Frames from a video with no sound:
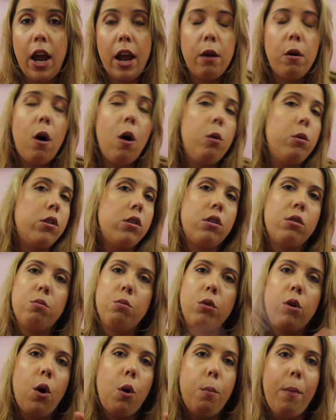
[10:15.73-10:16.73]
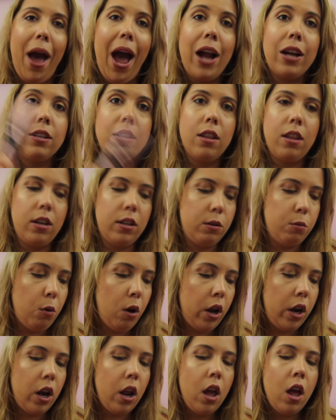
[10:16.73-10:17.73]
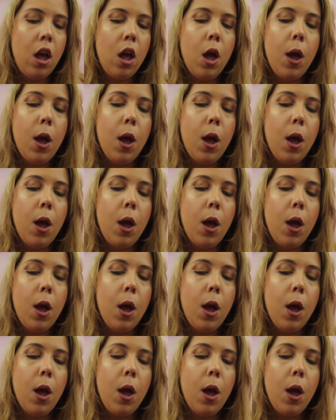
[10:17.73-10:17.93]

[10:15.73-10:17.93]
I always just will go back to this one.